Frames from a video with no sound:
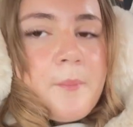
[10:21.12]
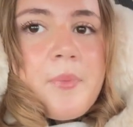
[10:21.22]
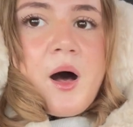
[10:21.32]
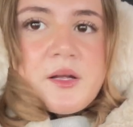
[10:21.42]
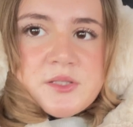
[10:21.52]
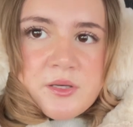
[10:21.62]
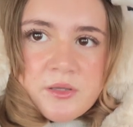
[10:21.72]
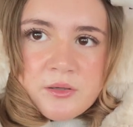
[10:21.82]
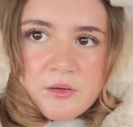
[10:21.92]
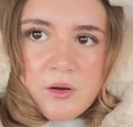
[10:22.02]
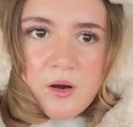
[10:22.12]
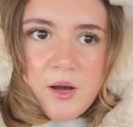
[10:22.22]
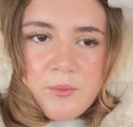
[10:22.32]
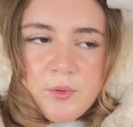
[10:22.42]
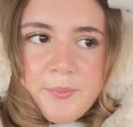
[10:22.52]
But
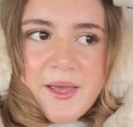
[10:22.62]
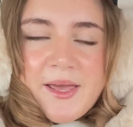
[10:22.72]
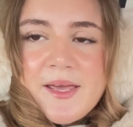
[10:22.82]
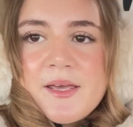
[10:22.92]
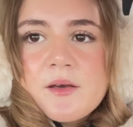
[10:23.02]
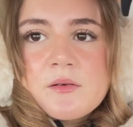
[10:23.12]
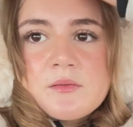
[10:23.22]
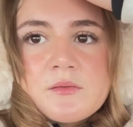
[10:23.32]
I will be,